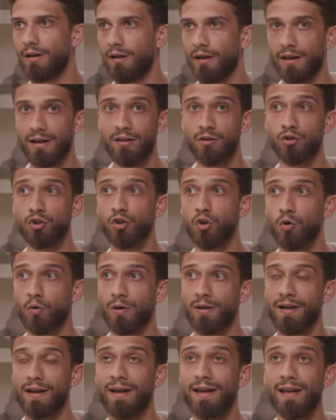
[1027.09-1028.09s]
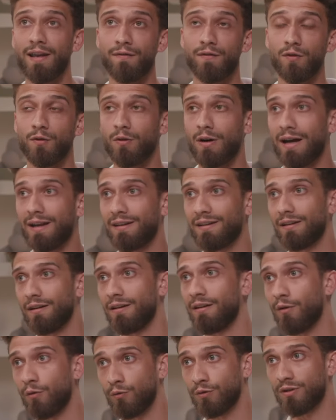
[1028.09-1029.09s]
Like ensuring that if you're adding
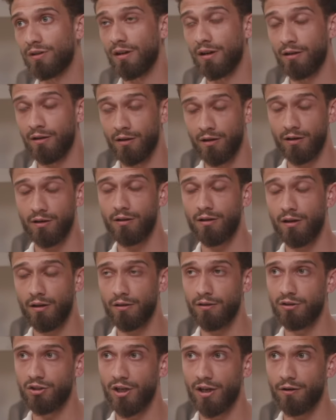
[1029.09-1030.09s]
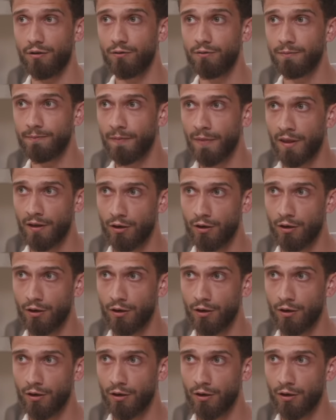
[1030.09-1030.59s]
another channel,